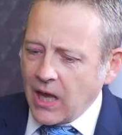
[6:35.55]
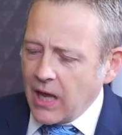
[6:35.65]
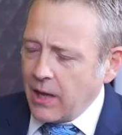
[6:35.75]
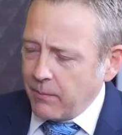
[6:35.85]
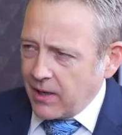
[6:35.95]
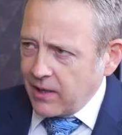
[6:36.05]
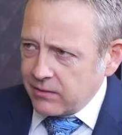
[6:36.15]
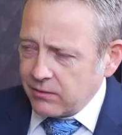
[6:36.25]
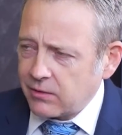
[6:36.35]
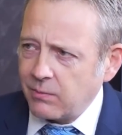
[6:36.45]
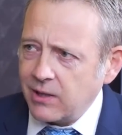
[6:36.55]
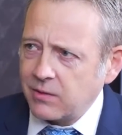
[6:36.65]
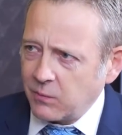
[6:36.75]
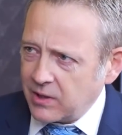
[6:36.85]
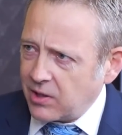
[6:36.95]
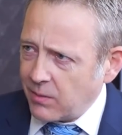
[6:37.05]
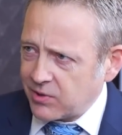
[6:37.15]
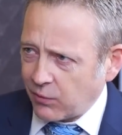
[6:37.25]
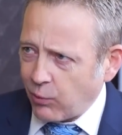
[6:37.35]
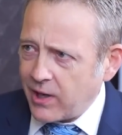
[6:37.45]
And as you just mentioned, in terms
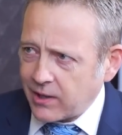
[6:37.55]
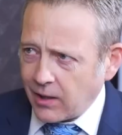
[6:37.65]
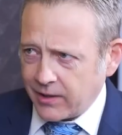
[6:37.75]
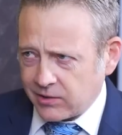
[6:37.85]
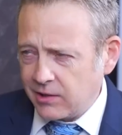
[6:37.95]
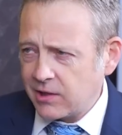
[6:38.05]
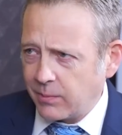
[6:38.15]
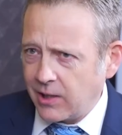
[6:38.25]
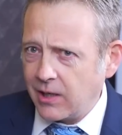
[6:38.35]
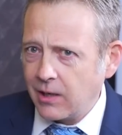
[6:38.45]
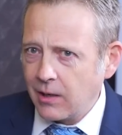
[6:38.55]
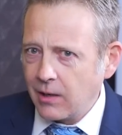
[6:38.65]
of the rate cut, it seems to be